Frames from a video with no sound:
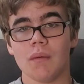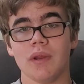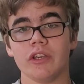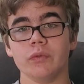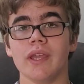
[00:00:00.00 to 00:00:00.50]

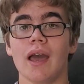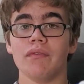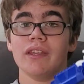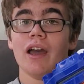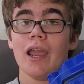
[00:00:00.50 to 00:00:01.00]
next, we have
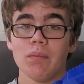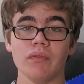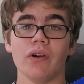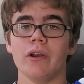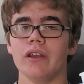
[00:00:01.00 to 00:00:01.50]
the
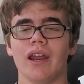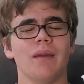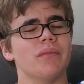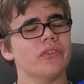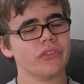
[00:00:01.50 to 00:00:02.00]
Hyperfighter, and
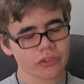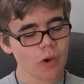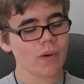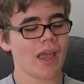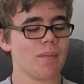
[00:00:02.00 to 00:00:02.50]
I'm
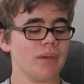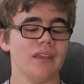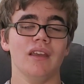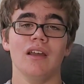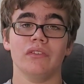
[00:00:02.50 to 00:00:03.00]
so
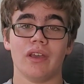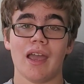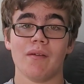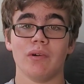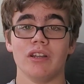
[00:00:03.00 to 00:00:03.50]
happy to
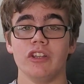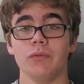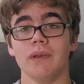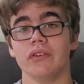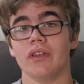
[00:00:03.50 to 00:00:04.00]
have one of these
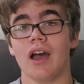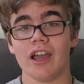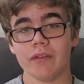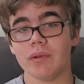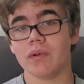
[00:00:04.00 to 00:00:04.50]
because
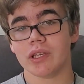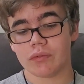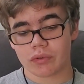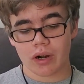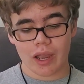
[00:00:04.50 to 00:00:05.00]
I've been looking
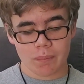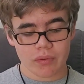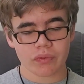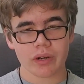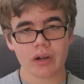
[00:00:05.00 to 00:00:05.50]
for a
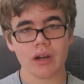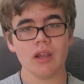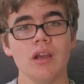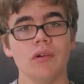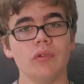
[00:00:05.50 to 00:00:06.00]
Hyperfighter
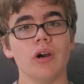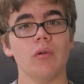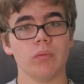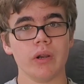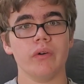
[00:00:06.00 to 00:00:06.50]
for a
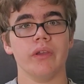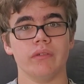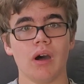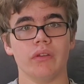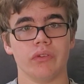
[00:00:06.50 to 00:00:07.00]
really
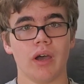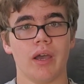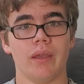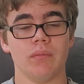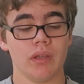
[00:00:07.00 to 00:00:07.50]
long
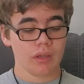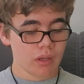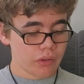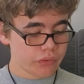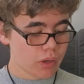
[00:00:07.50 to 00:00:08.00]
time.
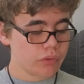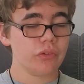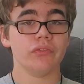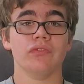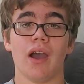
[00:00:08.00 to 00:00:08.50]
So to
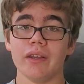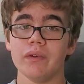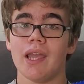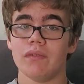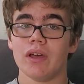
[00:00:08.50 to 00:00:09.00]
finally
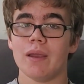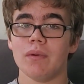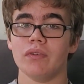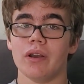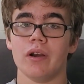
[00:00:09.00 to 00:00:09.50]
have the
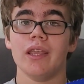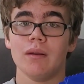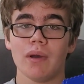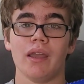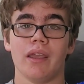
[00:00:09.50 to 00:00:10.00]
Hyperfighter in
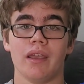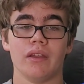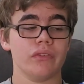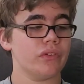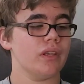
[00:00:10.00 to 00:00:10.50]
my
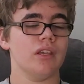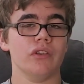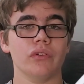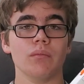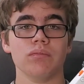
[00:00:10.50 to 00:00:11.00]
hands
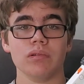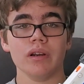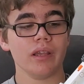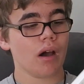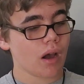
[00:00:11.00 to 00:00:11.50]
is
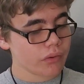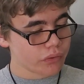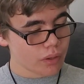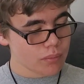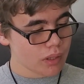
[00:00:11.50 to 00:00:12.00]
pretty
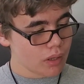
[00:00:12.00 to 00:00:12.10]
awesome.